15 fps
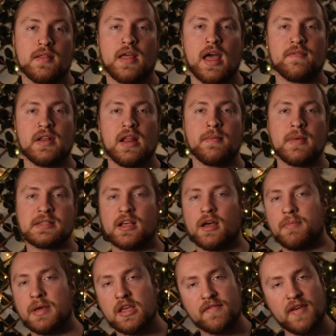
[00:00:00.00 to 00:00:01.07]
They have an M S
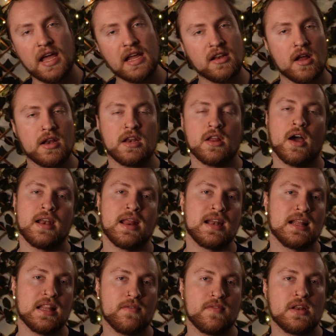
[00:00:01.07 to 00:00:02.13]
R P of eight ninety-nine and
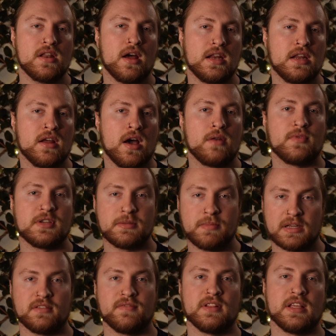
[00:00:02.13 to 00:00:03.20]
eleven ninety-nine
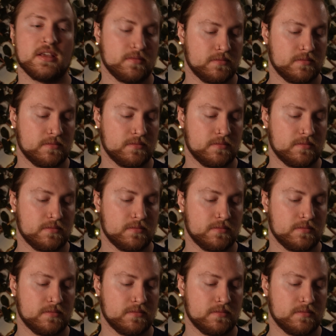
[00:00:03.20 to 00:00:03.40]
respectively.